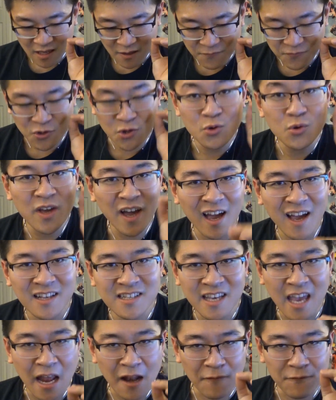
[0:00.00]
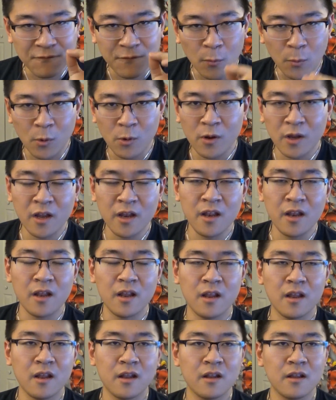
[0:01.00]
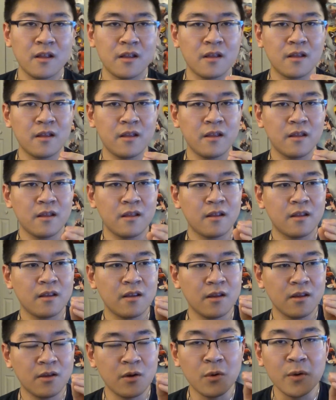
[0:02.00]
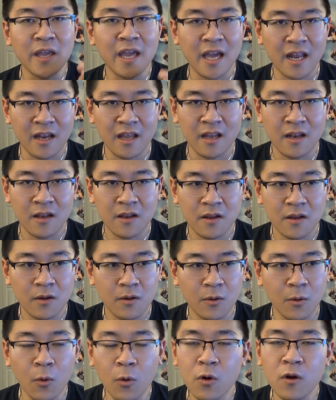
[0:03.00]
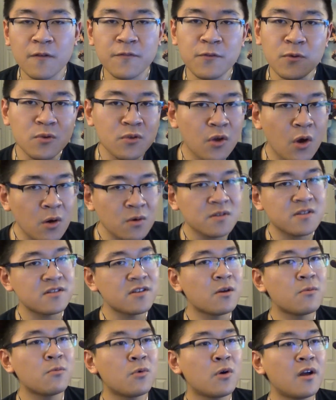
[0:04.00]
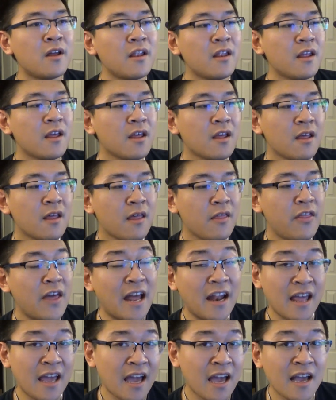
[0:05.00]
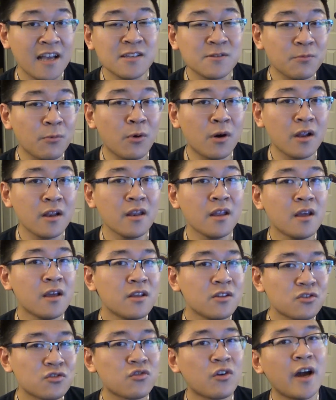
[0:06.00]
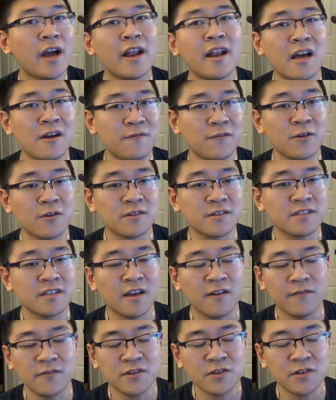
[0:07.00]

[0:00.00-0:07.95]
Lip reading: If you guys can afford it, go get it. Or if you know someone that has one, try it out for yourself.